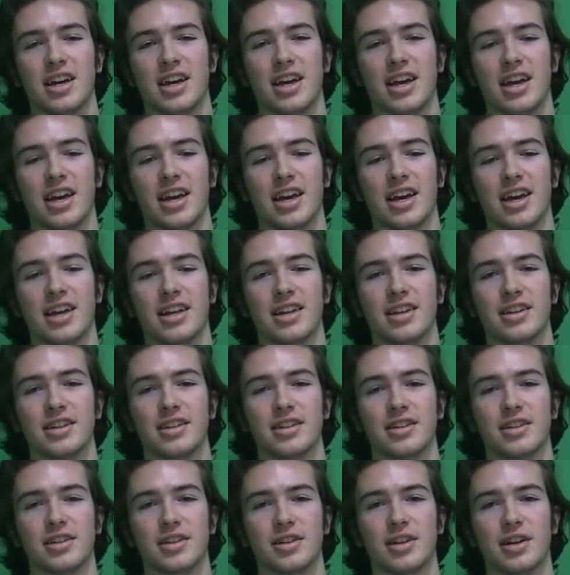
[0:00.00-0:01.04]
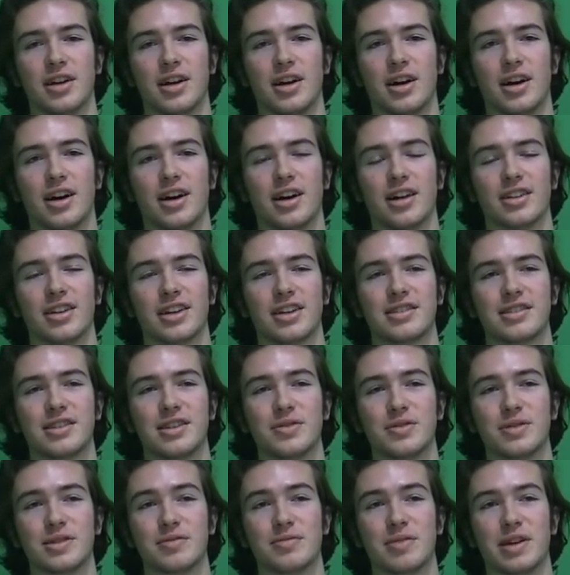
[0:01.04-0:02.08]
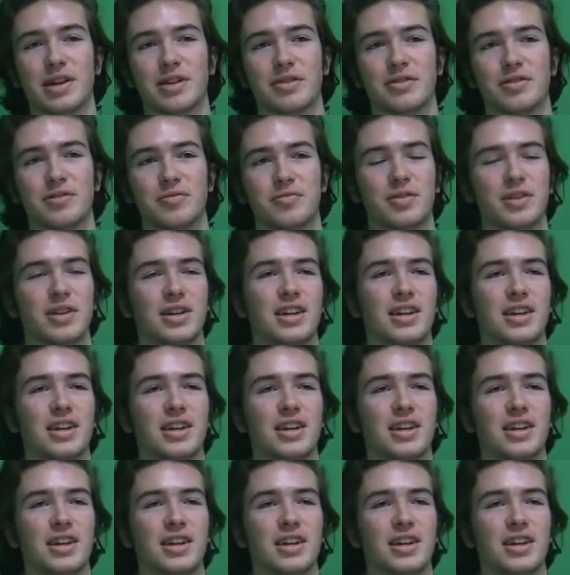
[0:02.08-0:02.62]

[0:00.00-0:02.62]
and uh, Alexia was in my group,